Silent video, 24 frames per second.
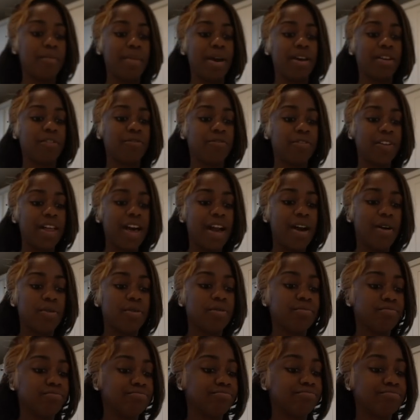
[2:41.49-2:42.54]
amount of flour.
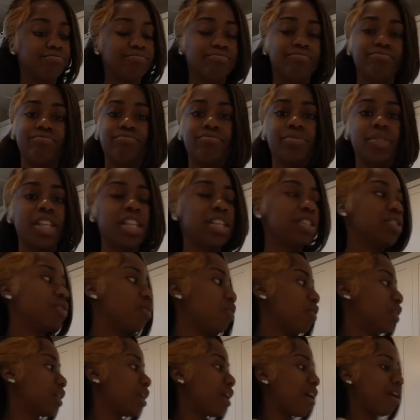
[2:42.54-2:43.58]
It's
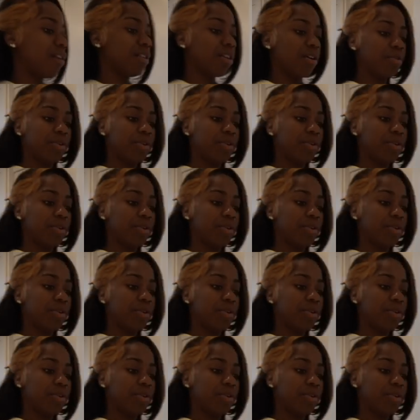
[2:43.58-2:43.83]
going all